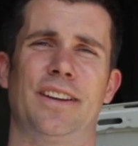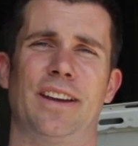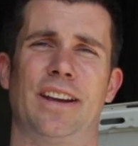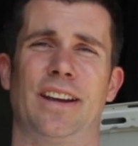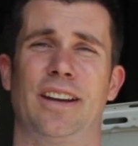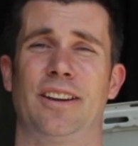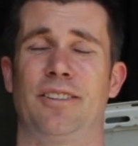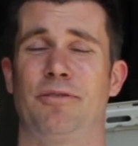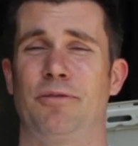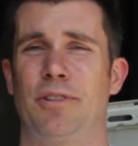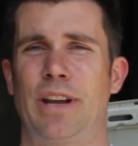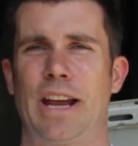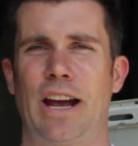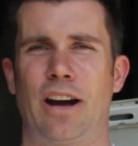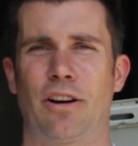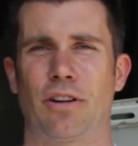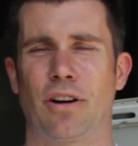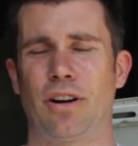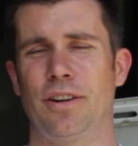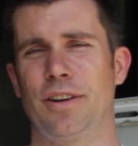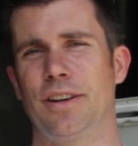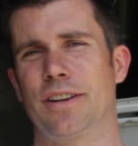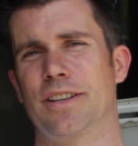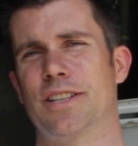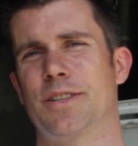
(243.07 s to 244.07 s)
and
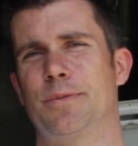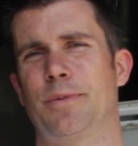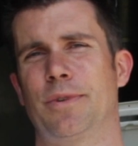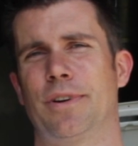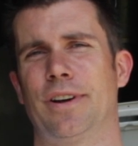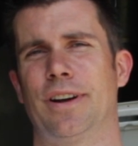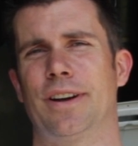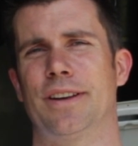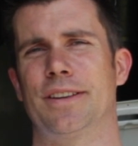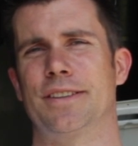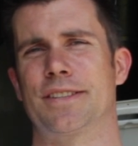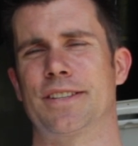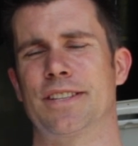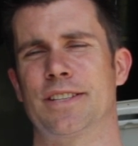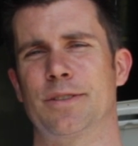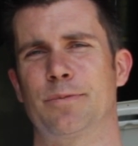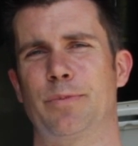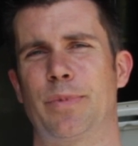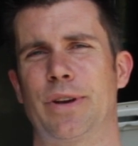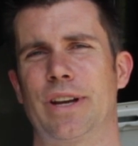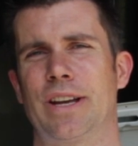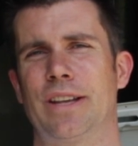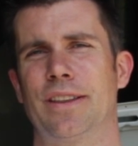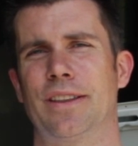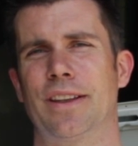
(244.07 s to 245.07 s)
our own experience has
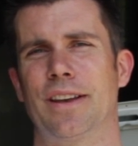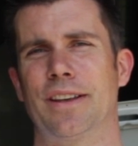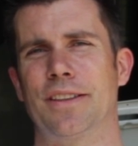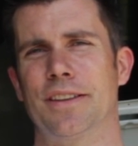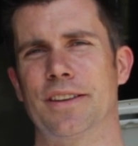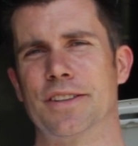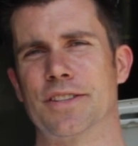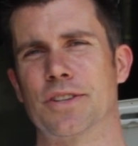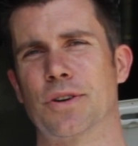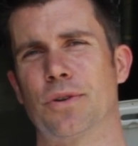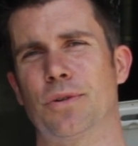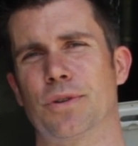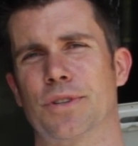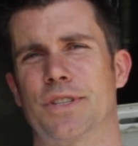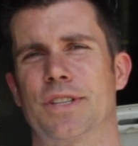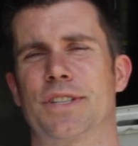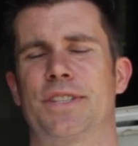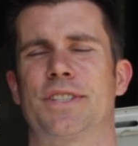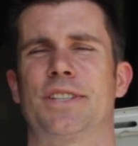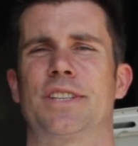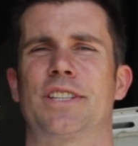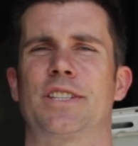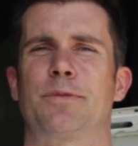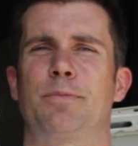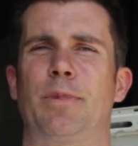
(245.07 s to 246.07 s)
been that this
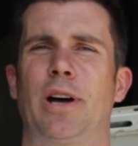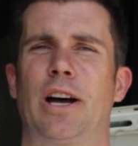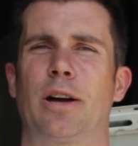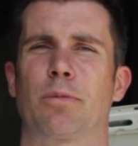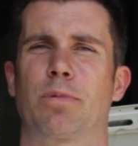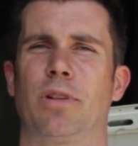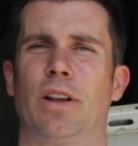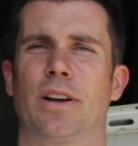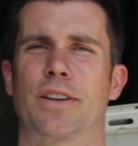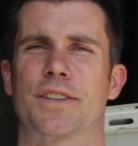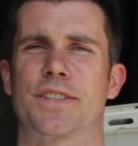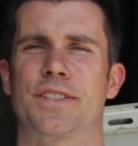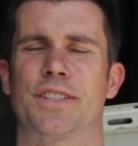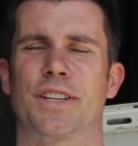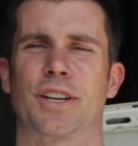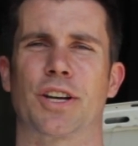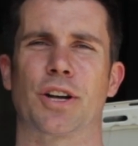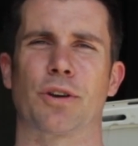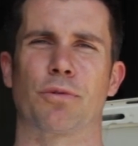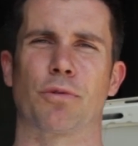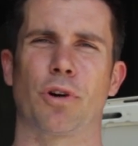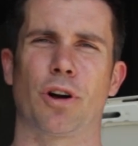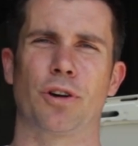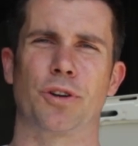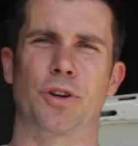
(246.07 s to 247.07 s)
causes the spark plugs to
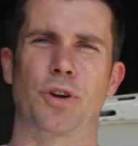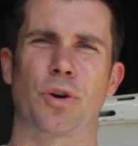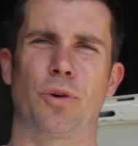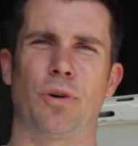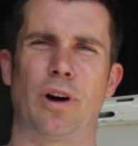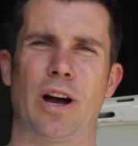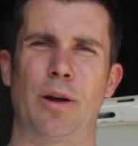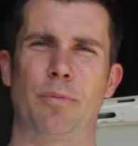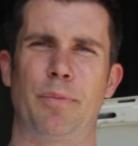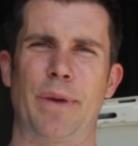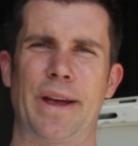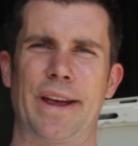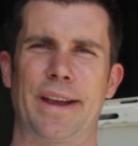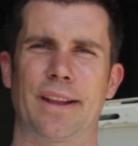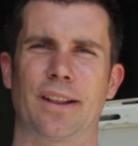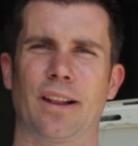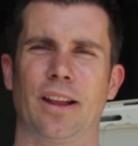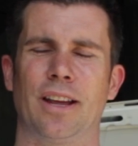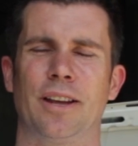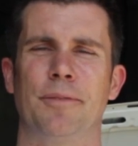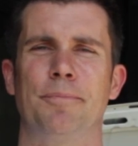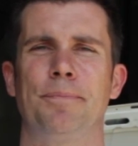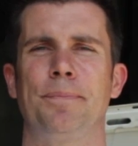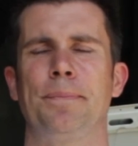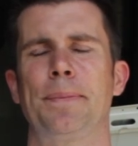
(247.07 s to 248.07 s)
corrode quite
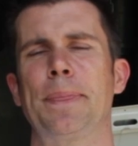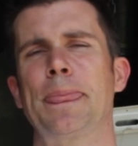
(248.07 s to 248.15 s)
badly.